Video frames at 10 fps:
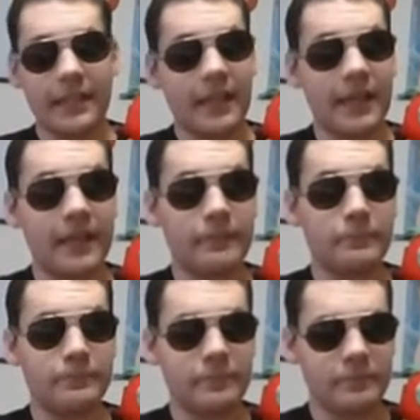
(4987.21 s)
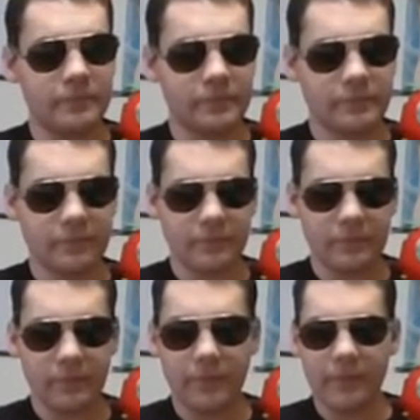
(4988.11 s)
um
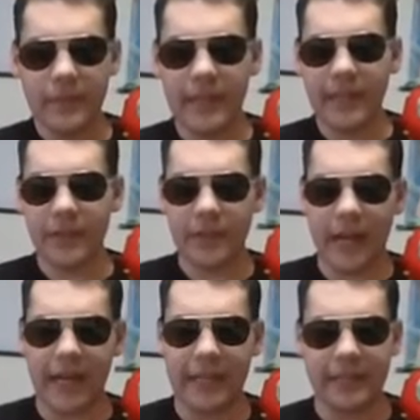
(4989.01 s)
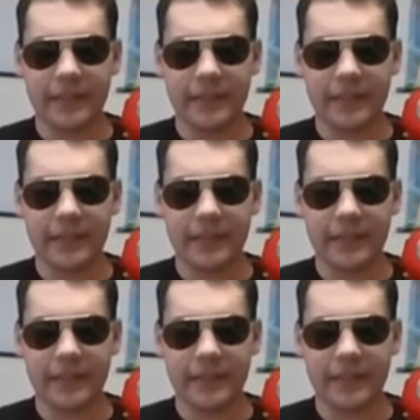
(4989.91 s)
either i